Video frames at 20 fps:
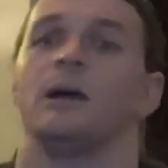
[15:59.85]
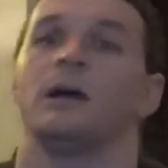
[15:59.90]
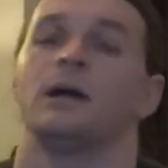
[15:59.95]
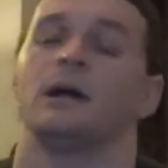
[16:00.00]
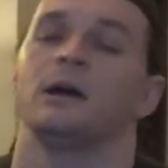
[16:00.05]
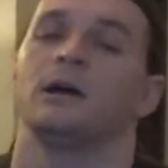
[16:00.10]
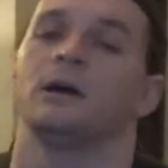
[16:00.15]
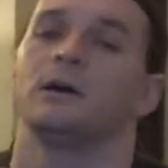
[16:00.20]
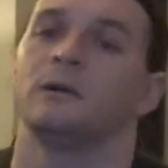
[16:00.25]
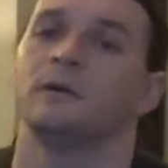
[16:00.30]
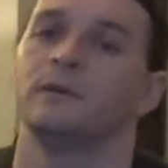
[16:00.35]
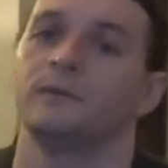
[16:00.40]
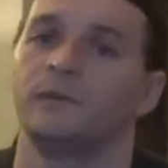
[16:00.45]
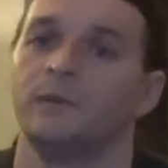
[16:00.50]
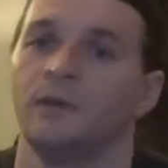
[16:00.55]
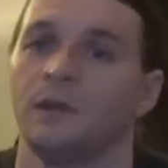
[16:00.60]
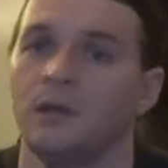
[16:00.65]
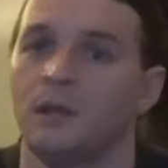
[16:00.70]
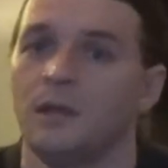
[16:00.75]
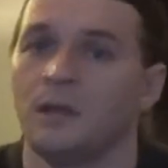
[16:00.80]
of
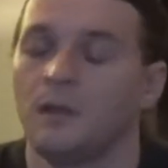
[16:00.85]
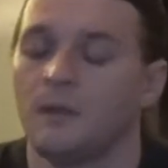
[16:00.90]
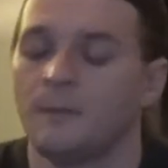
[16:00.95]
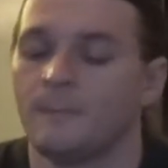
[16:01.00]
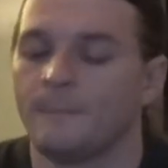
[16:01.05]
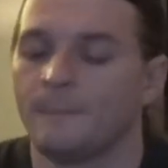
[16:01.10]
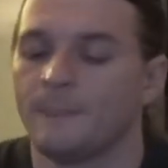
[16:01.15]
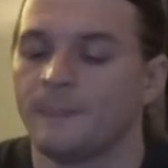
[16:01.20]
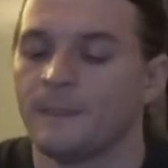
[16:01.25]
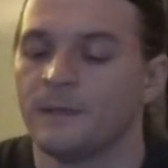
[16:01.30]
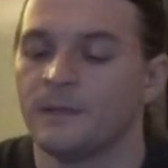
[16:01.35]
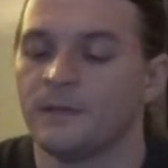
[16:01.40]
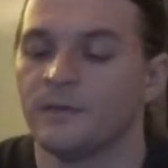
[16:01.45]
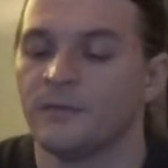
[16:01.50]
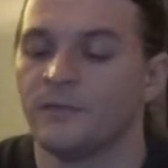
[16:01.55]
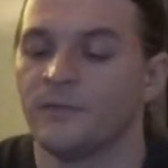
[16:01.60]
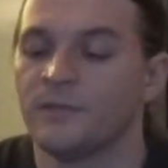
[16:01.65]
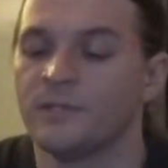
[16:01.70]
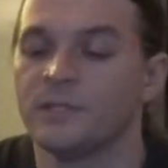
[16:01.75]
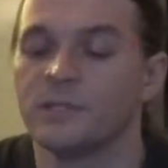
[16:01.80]
the
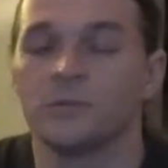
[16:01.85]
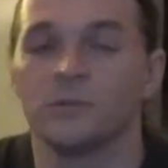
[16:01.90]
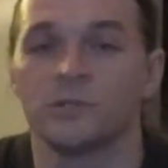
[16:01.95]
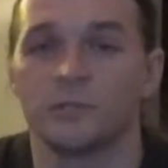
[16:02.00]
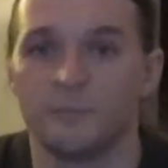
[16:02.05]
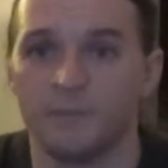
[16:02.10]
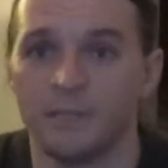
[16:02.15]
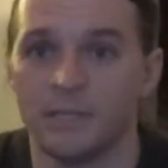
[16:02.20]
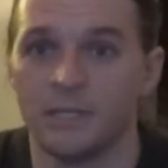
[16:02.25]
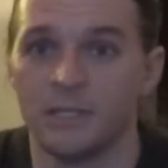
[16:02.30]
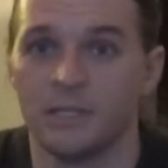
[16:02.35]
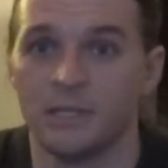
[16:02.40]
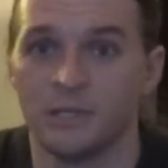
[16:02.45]
physical speed